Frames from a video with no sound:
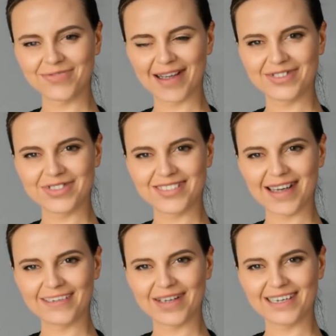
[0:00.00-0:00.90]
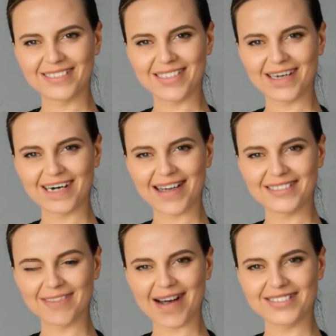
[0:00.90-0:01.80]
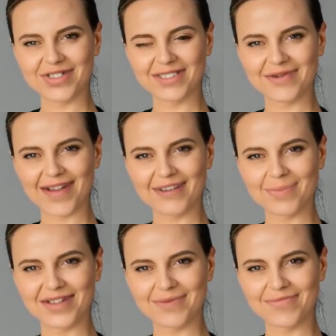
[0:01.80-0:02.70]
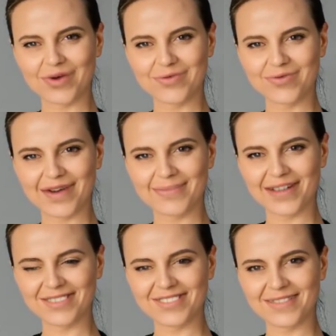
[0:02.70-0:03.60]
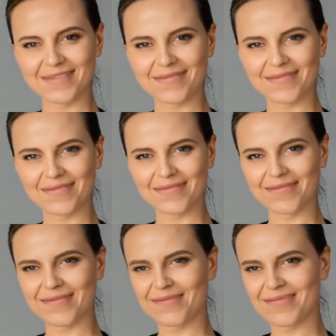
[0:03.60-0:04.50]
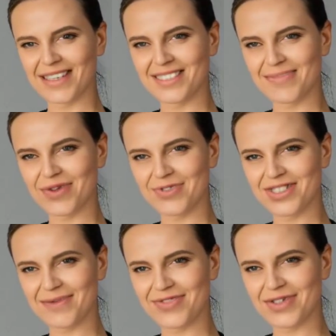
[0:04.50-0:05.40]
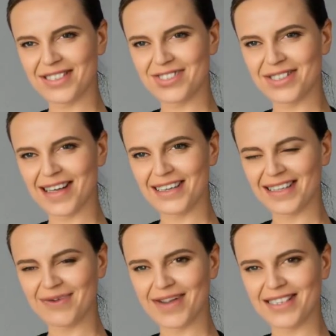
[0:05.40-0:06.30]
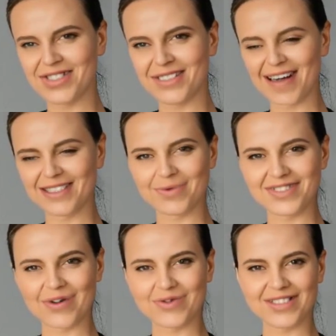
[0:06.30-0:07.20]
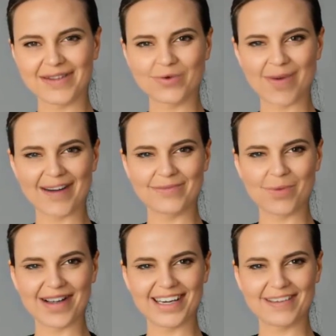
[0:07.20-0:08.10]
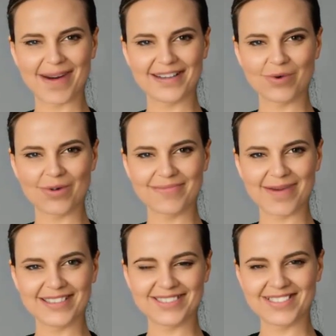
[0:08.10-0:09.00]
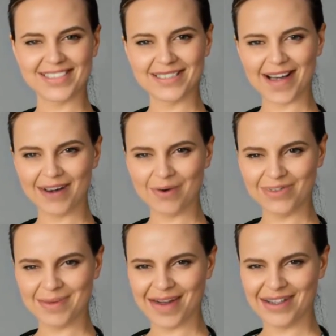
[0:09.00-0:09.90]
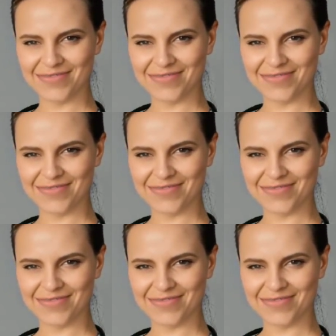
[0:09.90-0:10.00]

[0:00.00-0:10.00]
techniques, has led to the development of new treatments. This fusion of tradition and innovation has resulted in groundbreaking medical advances that not only benefit